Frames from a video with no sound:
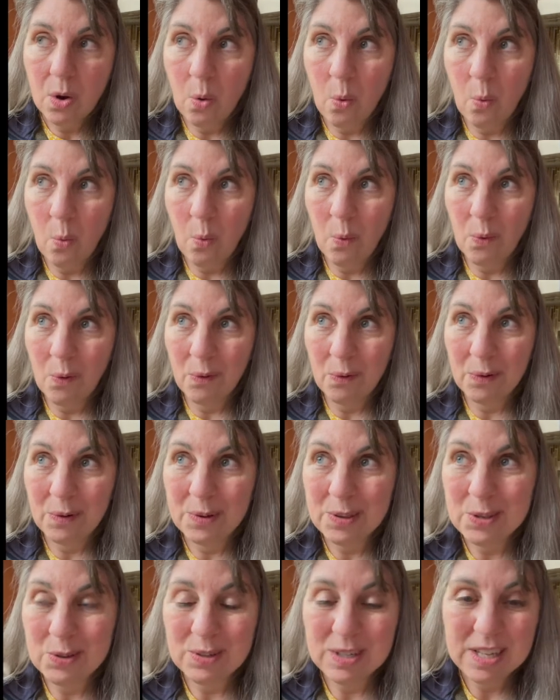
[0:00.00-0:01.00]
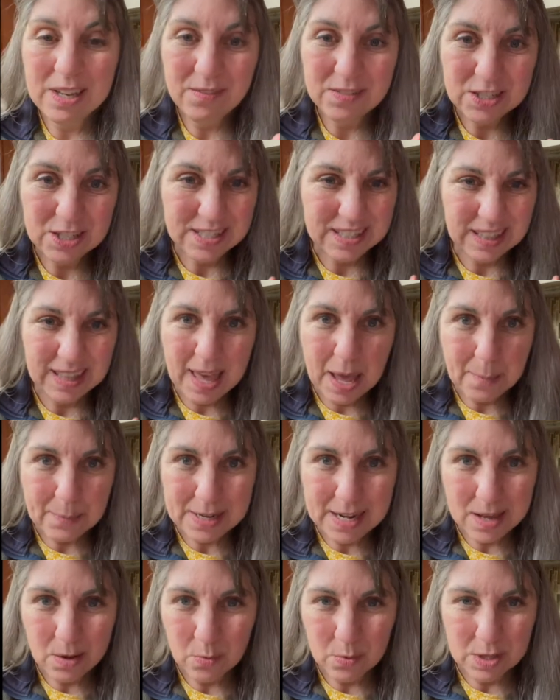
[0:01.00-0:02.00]
or you can even just
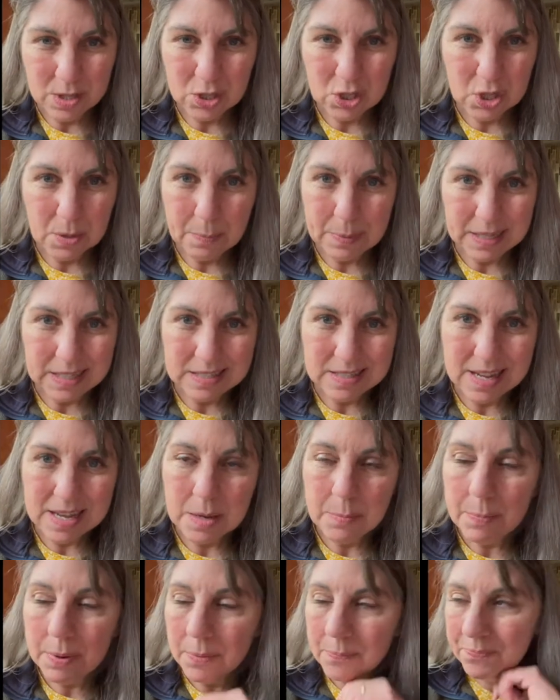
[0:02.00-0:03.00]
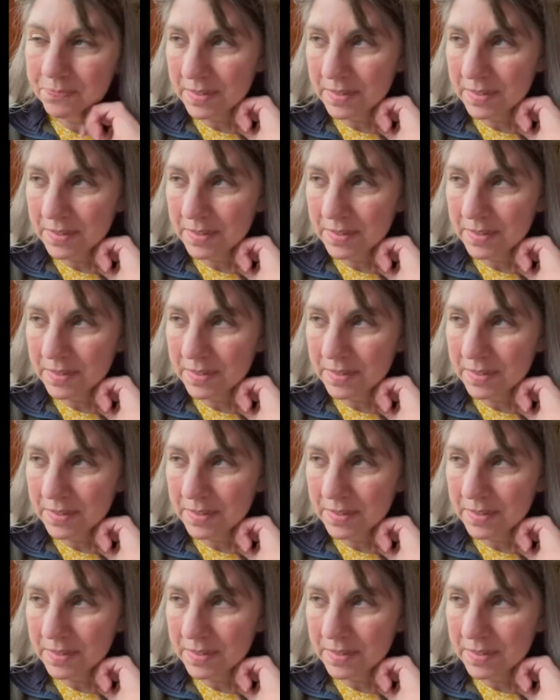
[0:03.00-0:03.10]
laminate with shipping tape.